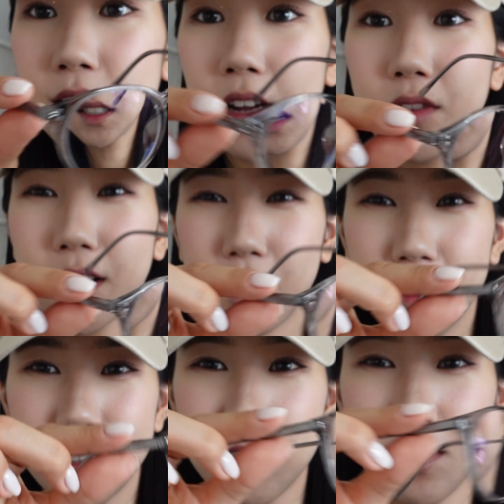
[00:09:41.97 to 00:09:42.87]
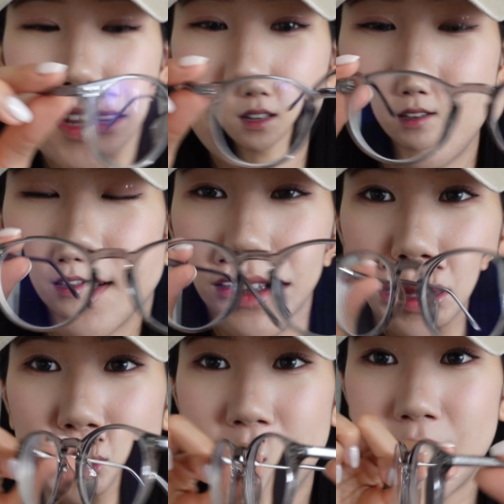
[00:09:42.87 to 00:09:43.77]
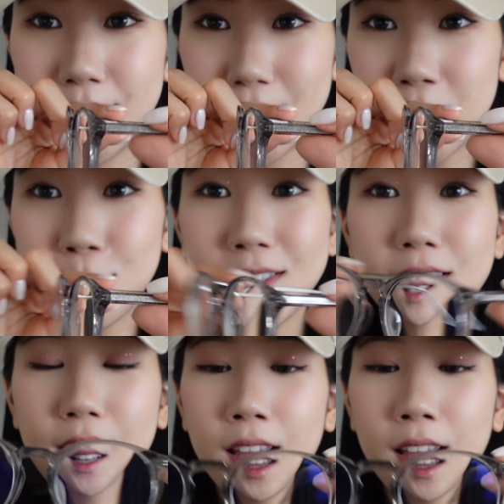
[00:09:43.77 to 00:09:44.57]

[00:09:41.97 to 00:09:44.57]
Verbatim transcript: have like a slight yellow tint to it.